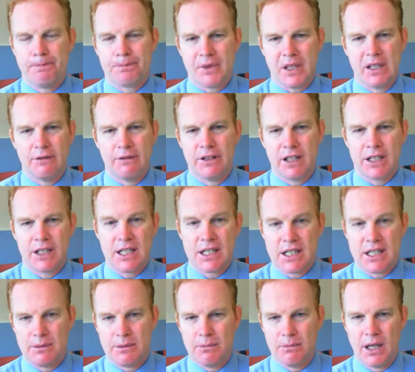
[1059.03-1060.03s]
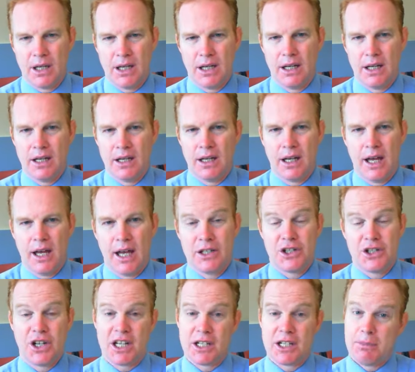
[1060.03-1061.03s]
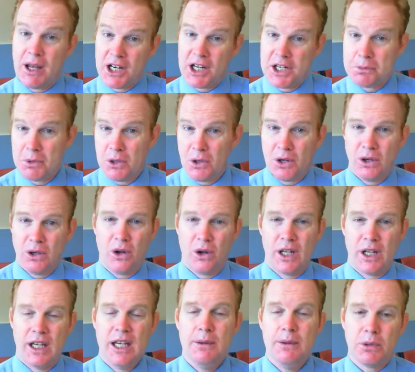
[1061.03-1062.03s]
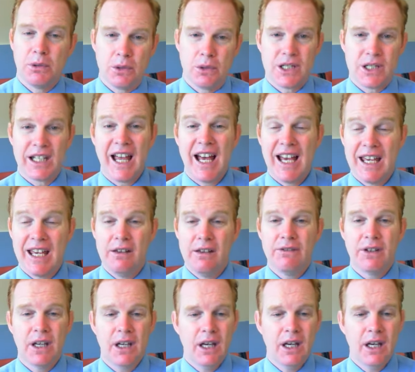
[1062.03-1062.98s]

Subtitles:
inflicting some unjust punishment on a Hebrew slave.